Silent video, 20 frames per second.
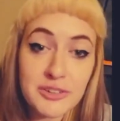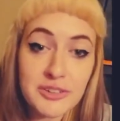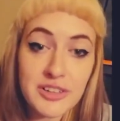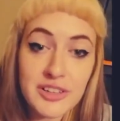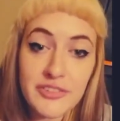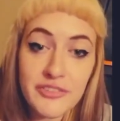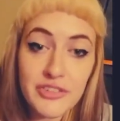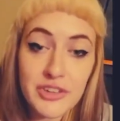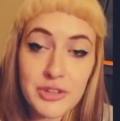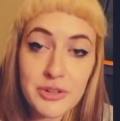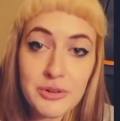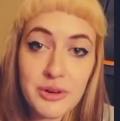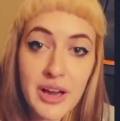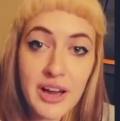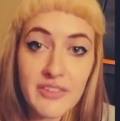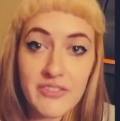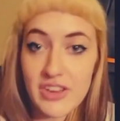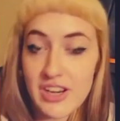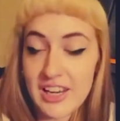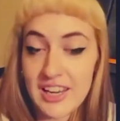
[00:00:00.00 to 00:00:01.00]
If you
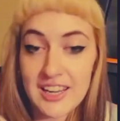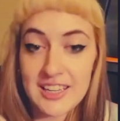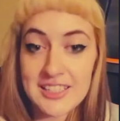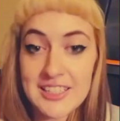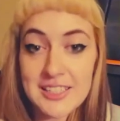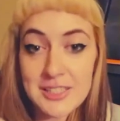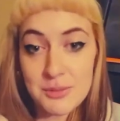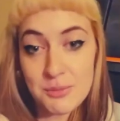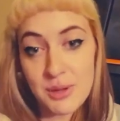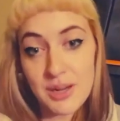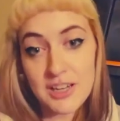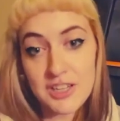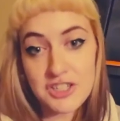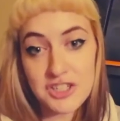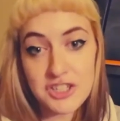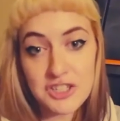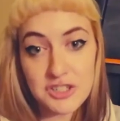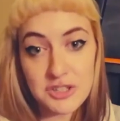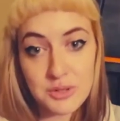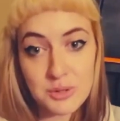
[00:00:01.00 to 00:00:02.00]
have any ideas what I
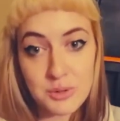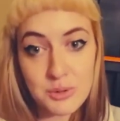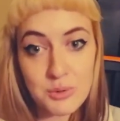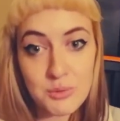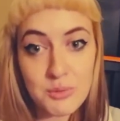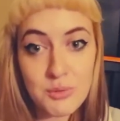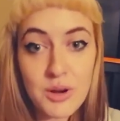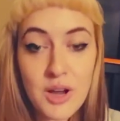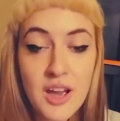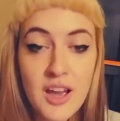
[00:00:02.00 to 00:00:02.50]
should do,